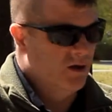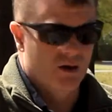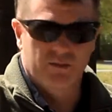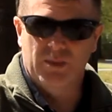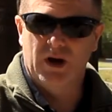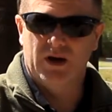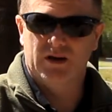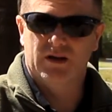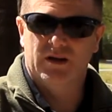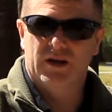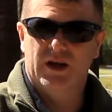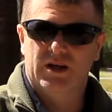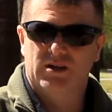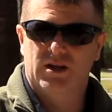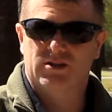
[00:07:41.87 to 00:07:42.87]
but
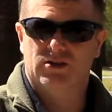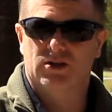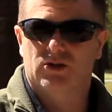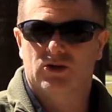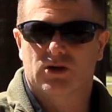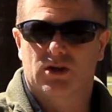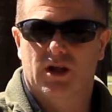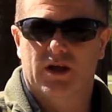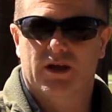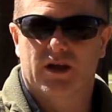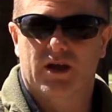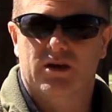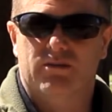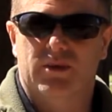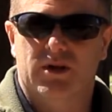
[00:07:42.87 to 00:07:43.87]
it doesn't look like a
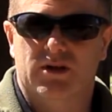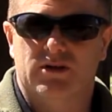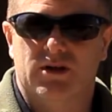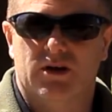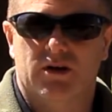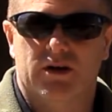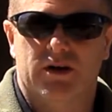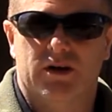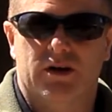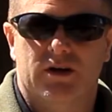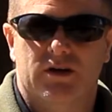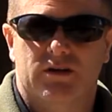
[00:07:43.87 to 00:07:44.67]
military